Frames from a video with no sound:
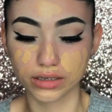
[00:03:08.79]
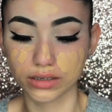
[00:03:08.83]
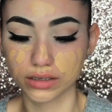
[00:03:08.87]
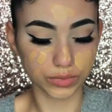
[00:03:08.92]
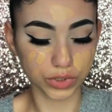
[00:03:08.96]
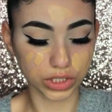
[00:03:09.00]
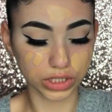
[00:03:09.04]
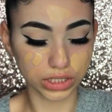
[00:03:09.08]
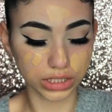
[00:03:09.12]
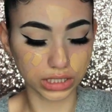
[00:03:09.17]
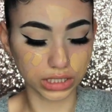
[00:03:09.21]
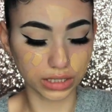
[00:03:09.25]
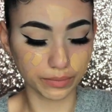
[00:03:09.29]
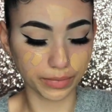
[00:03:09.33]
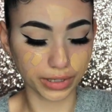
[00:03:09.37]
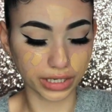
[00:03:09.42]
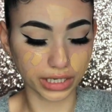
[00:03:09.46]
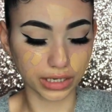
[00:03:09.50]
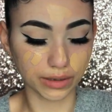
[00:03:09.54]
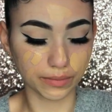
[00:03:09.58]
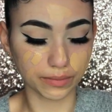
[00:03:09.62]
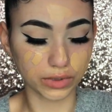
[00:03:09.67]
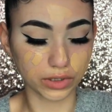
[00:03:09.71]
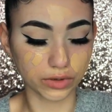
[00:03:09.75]
I'm just gonna
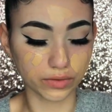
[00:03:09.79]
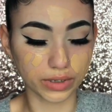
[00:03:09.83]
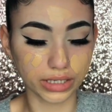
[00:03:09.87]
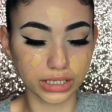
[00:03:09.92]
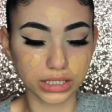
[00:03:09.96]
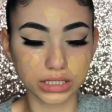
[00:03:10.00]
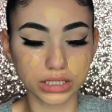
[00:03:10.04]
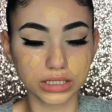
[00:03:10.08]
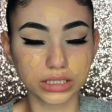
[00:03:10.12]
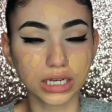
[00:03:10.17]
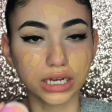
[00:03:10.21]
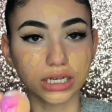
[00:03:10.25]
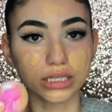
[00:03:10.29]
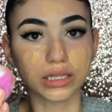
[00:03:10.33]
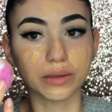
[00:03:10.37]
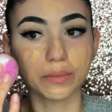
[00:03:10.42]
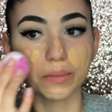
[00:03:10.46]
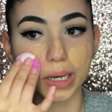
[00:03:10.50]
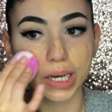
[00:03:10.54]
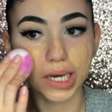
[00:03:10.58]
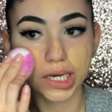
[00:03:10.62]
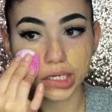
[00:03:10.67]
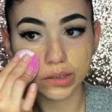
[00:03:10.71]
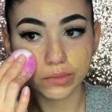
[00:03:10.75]
pick up the rest on the
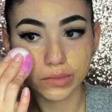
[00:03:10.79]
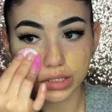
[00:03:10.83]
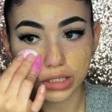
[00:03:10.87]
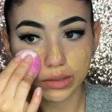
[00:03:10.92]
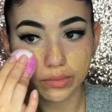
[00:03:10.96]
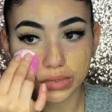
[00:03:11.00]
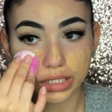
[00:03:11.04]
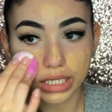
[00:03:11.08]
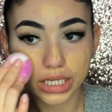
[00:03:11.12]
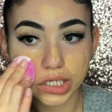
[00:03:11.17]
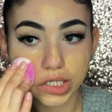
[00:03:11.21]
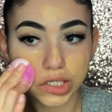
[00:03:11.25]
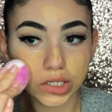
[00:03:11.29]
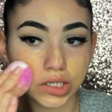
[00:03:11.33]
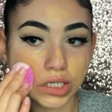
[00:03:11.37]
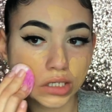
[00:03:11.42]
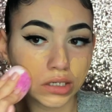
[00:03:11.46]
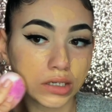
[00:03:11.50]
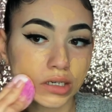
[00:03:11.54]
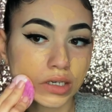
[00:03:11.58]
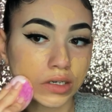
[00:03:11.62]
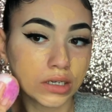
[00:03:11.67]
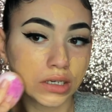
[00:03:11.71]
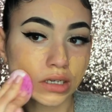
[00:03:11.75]
bottom of the blender
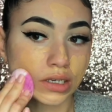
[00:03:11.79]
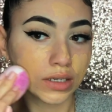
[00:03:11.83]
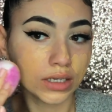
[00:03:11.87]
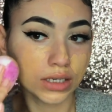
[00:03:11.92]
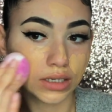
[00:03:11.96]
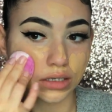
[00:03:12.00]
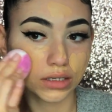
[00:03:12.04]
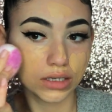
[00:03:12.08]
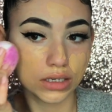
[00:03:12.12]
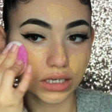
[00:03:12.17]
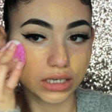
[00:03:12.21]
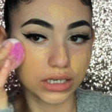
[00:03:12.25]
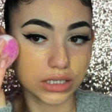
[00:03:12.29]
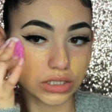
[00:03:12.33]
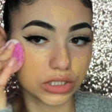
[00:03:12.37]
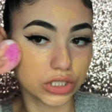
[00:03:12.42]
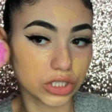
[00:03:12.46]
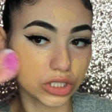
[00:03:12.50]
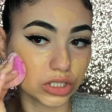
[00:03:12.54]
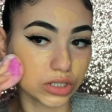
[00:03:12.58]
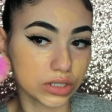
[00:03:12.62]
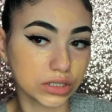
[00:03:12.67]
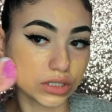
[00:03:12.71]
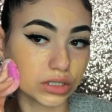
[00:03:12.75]
and
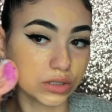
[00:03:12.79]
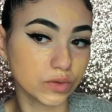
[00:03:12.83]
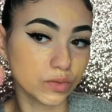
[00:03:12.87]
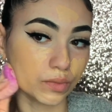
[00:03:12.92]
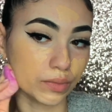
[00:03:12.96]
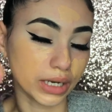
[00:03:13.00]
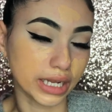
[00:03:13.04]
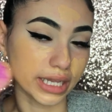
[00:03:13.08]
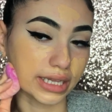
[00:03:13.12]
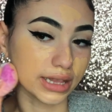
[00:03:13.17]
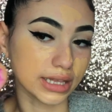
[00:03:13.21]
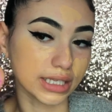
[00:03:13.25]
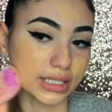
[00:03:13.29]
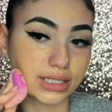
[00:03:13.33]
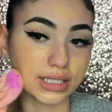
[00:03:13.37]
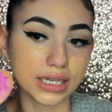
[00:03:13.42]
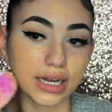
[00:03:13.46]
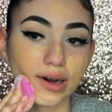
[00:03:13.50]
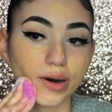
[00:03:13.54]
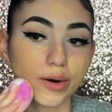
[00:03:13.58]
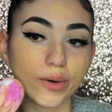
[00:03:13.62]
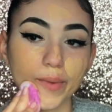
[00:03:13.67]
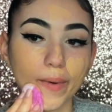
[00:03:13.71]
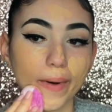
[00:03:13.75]
start to blend this
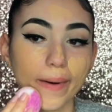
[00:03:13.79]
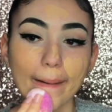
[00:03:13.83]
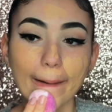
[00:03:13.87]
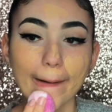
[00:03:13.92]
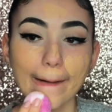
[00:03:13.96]
out.